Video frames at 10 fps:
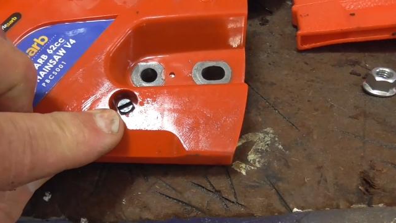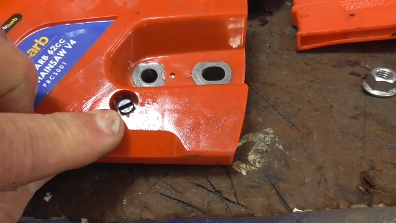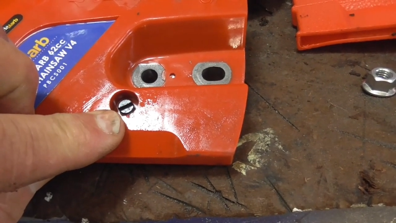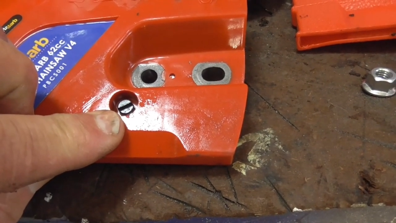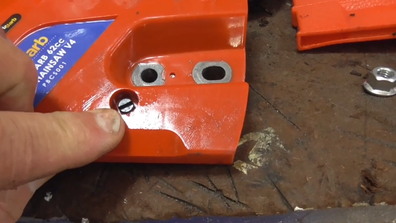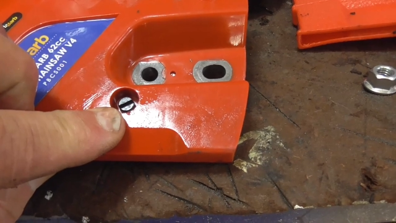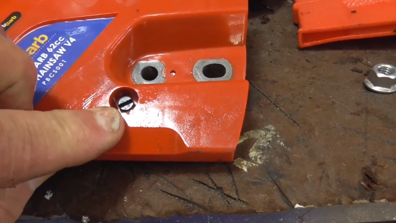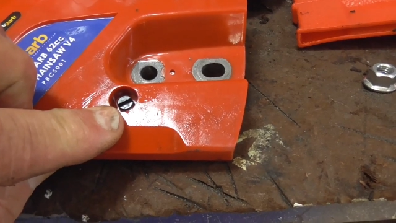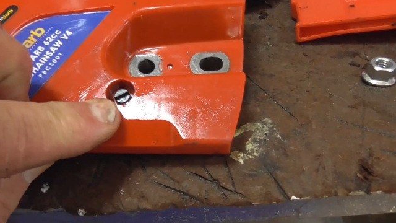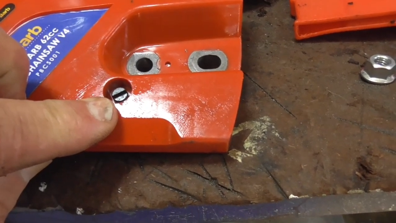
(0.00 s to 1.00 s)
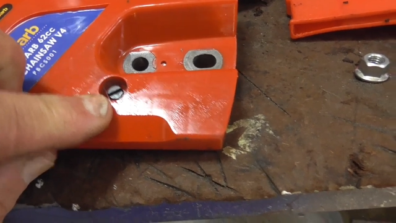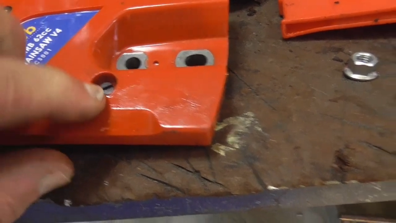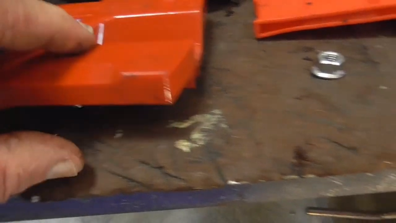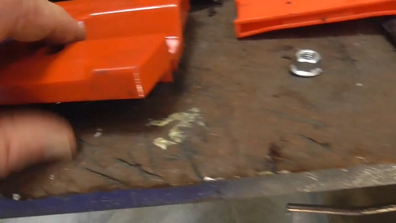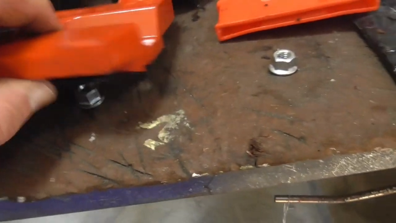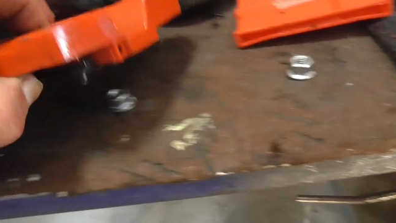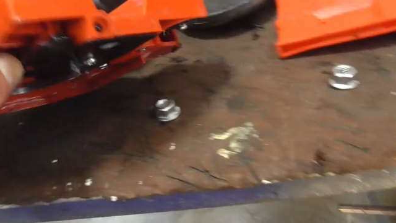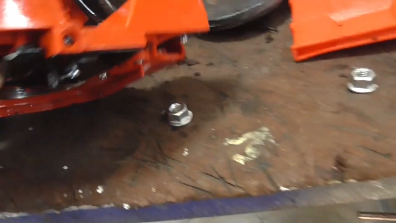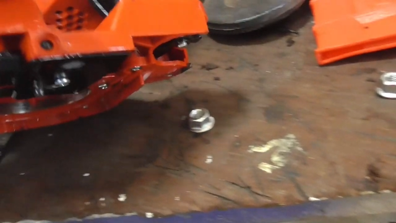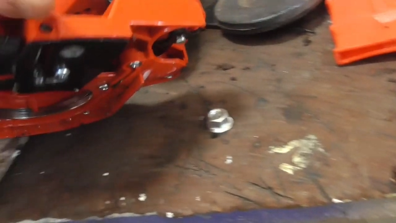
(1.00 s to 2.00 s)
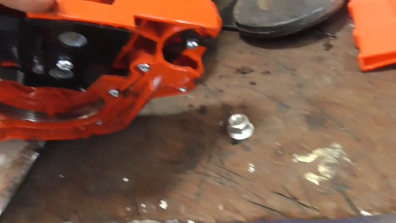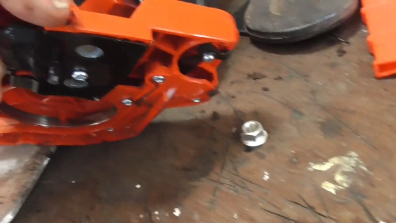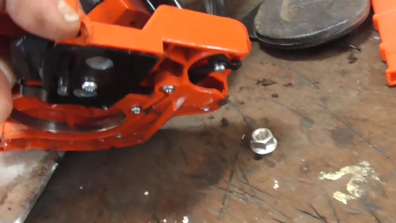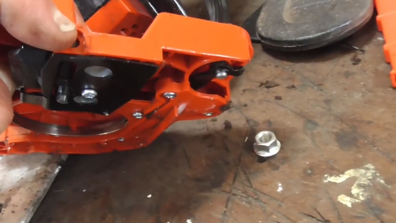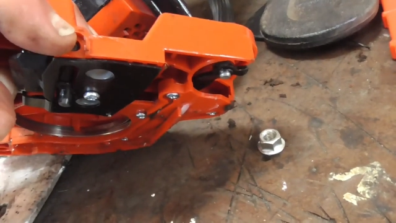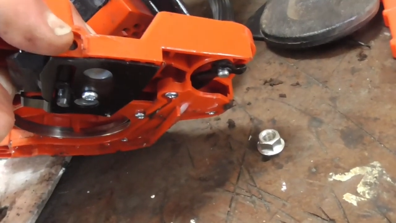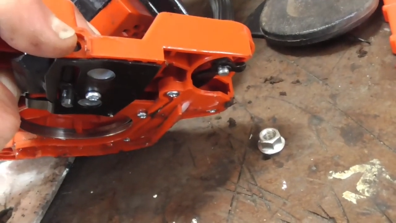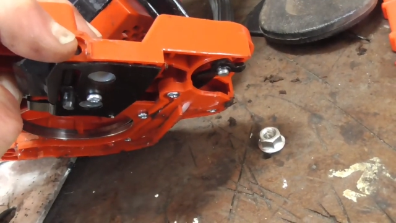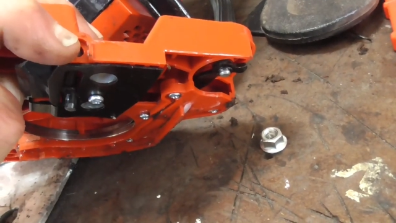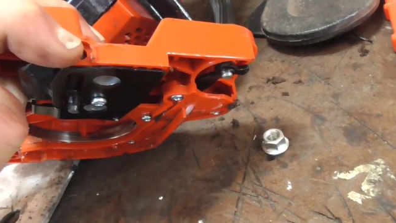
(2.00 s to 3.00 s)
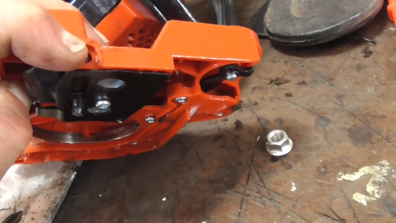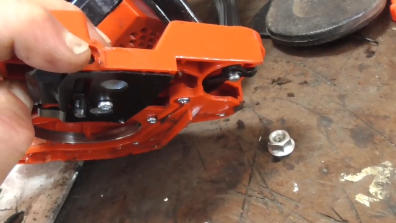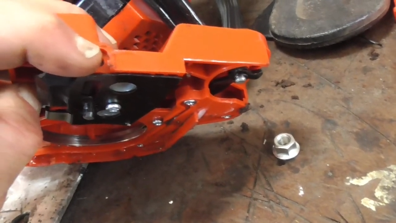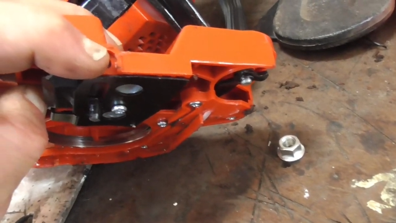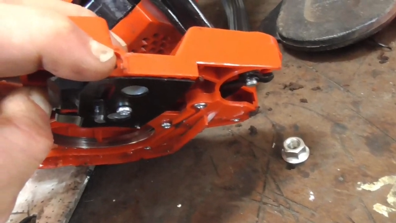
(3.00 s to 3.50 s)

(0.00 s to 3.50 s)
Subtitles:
[unreadable: no face in view]